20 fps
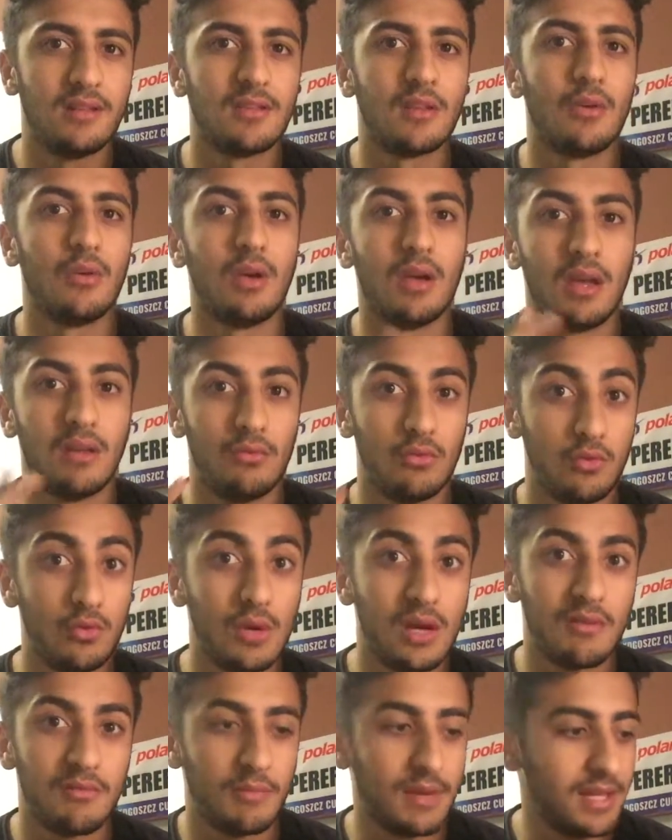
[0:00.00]
So if you do
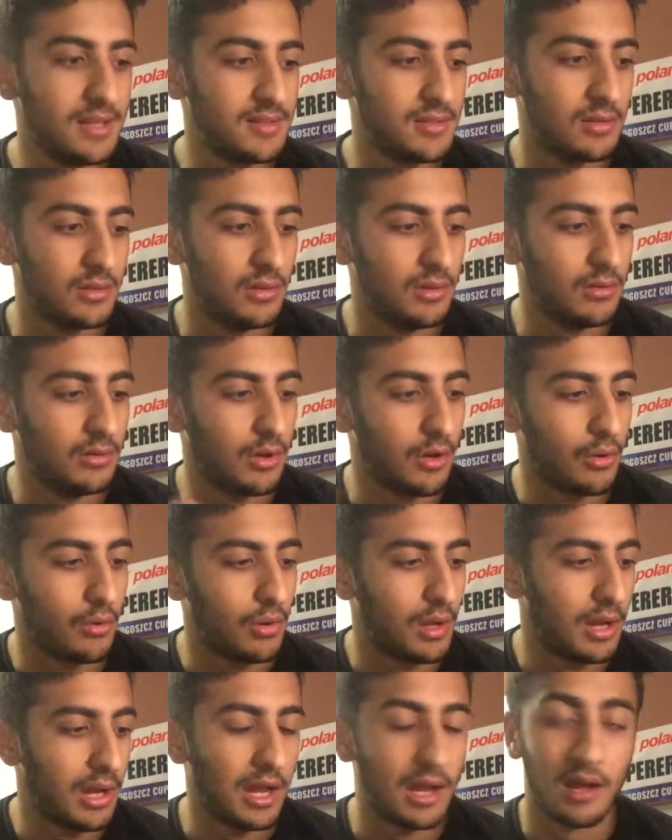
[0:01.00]
have mates who you
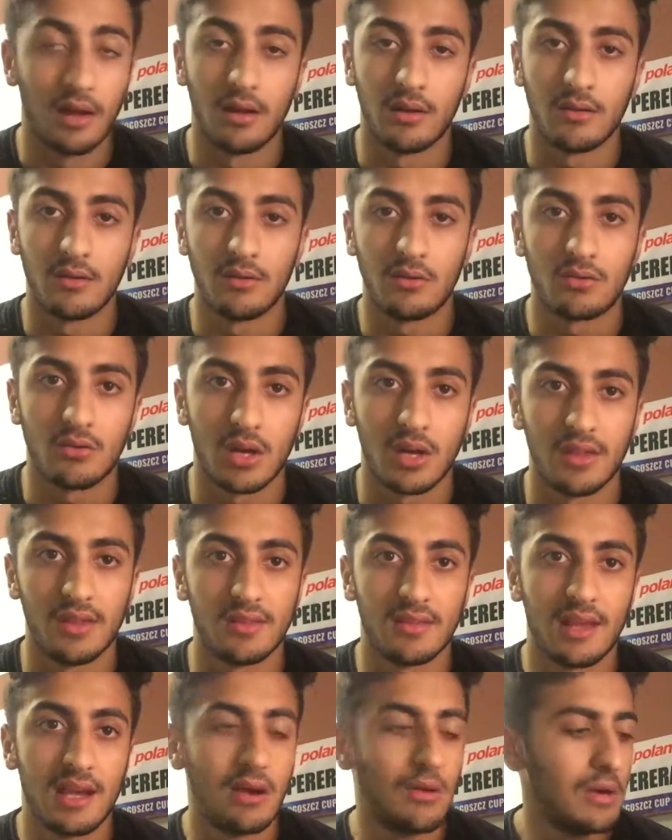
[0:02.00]
know uh, try
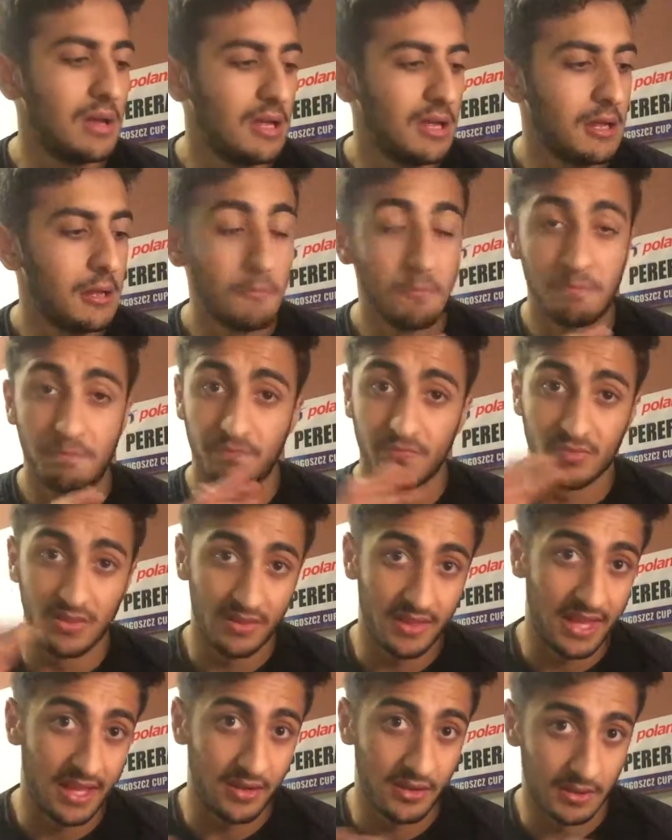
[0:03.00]
this out,
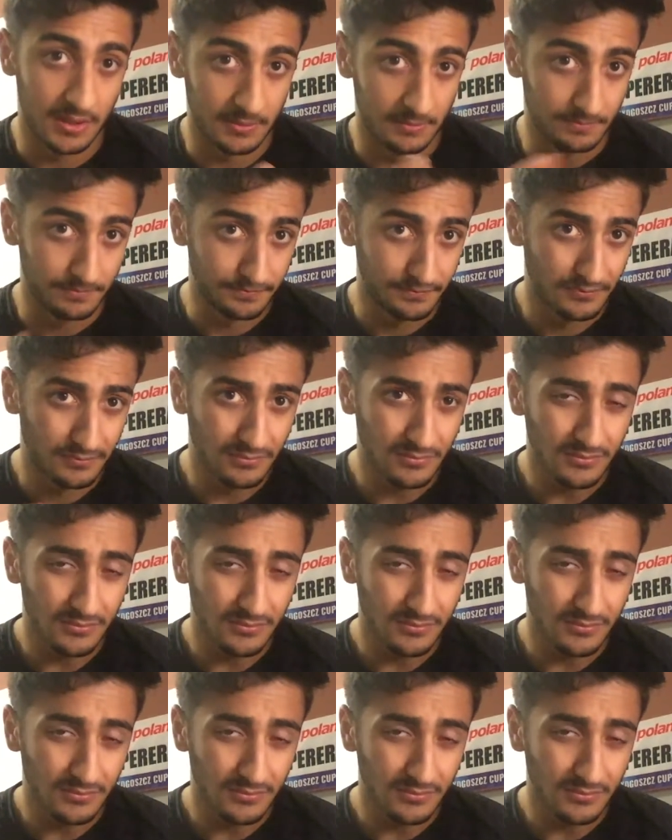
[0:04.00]
then um,